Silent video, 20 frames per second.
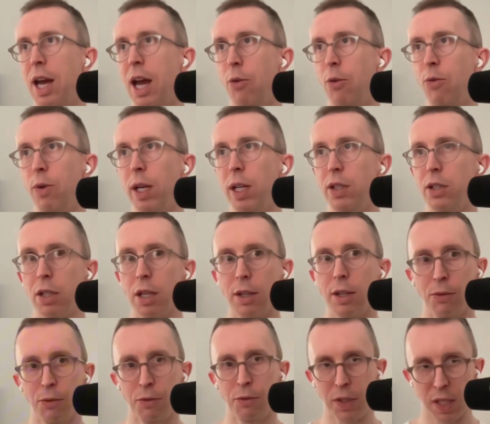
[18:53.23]
and really
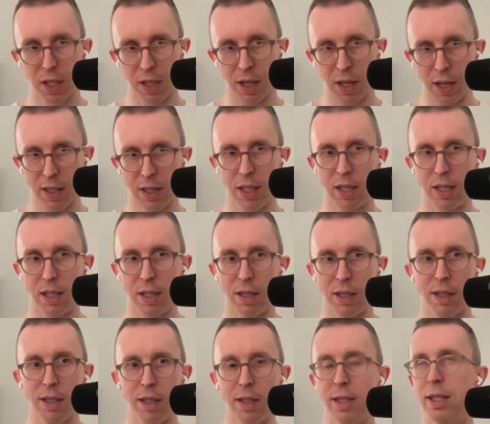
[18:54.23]
tough physical
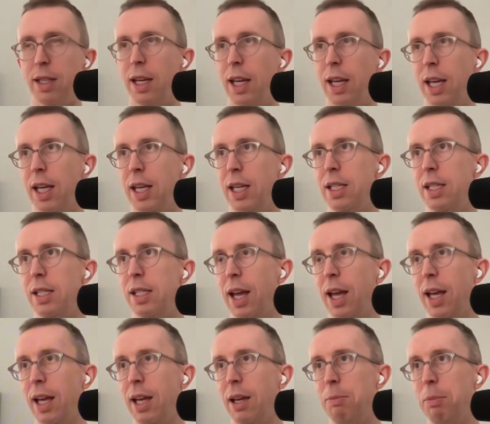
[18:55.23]
exercise is
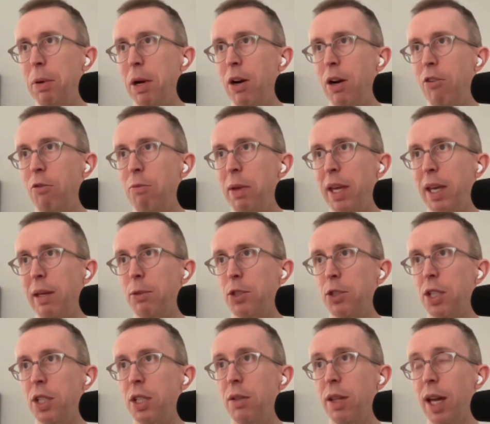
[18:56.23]
a part of being able to
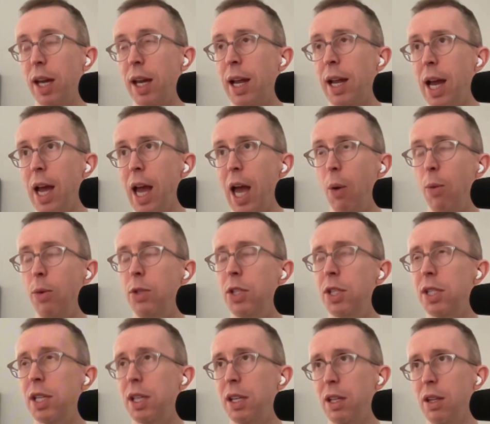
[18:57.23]
do that. I would just
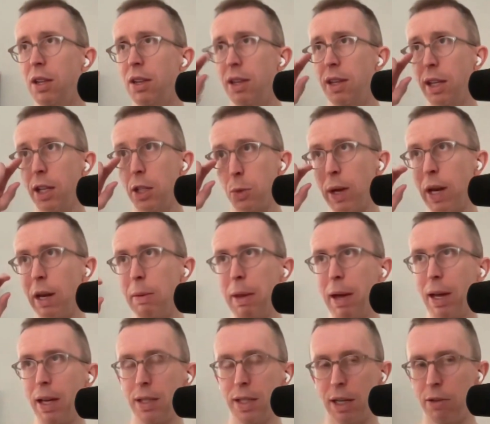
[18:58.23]
say the other thing as well about
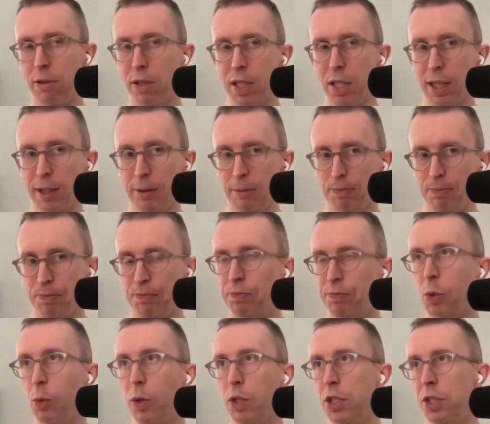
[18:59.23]
integrity,
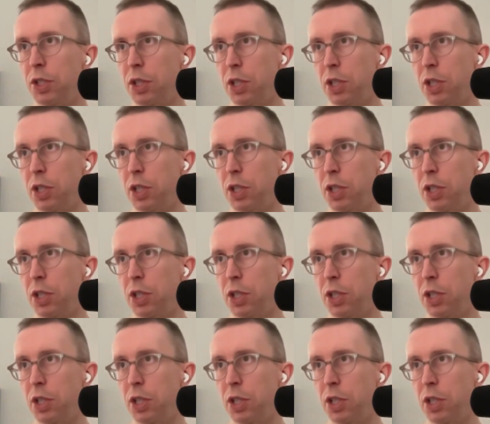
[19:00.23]
which is